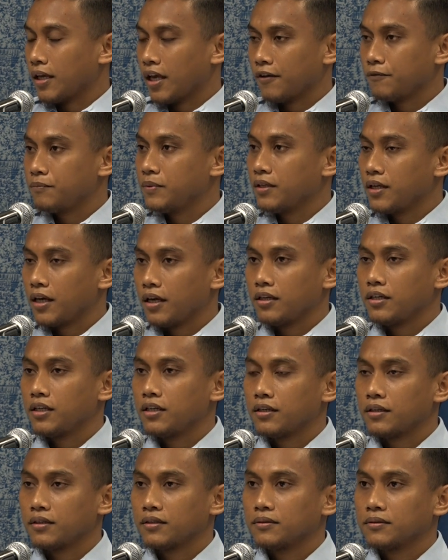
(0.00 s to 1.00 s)
have been gained
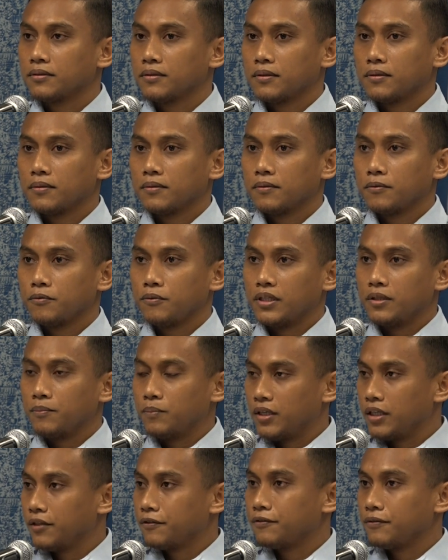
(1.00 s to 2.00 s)
here, we
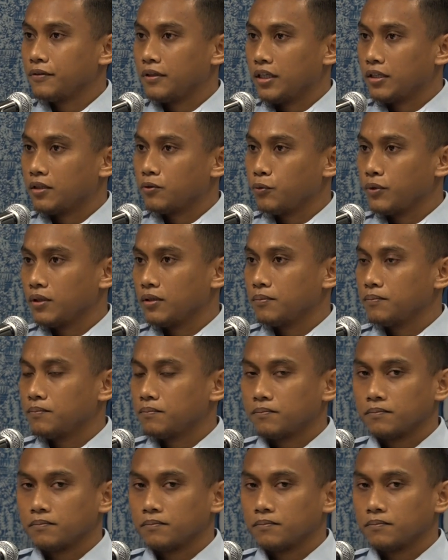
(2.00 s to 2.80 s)
believe it will